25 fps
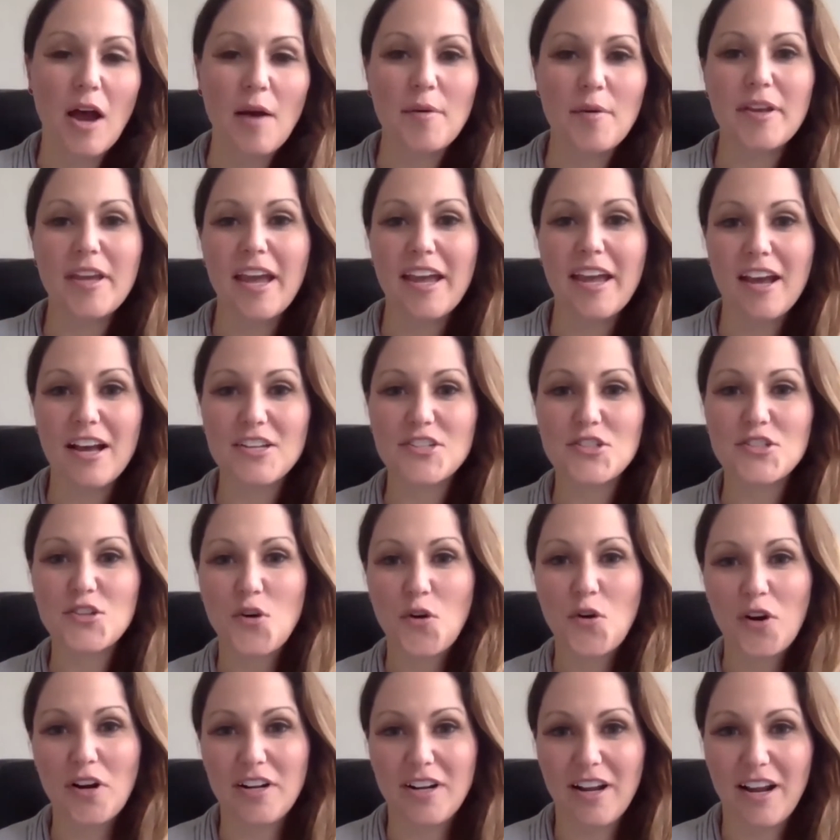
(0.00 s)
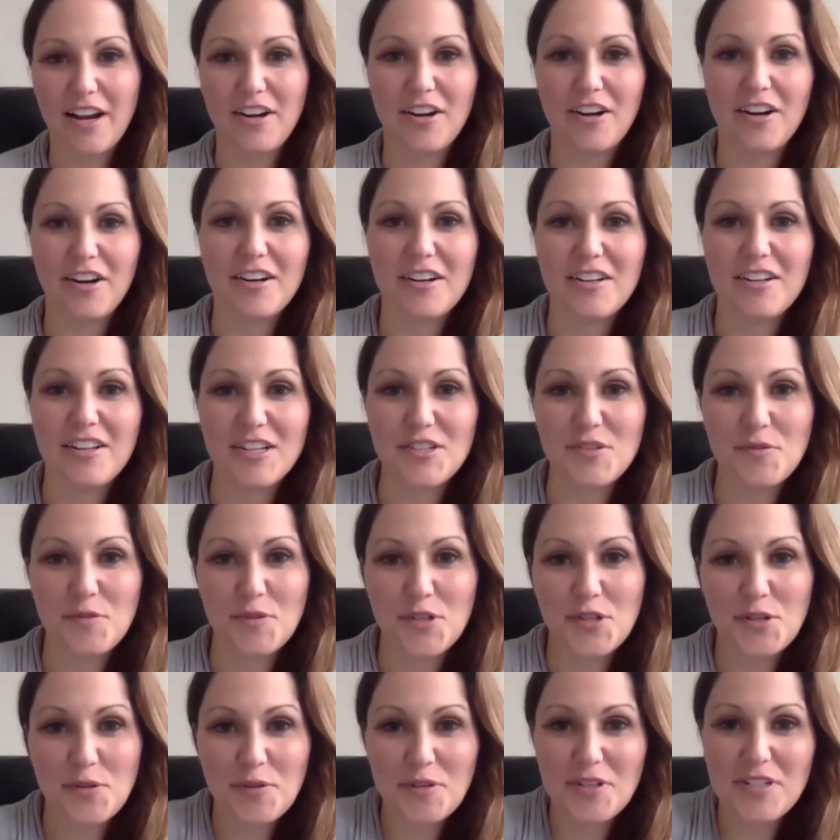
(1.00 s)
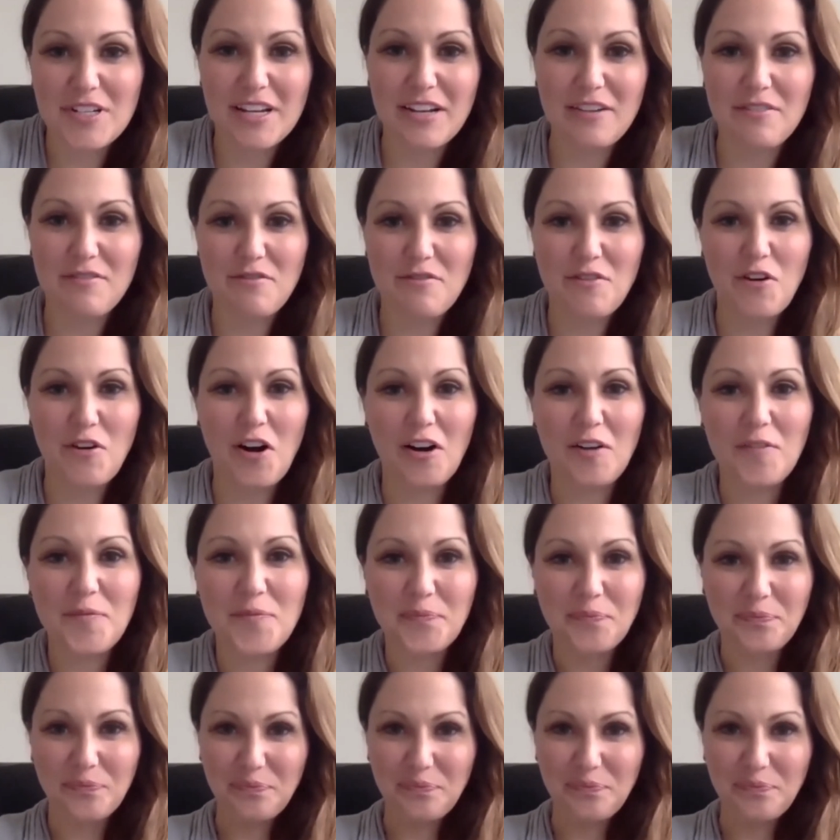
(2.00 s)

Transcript: chaos coordinator, that's what you were digging for.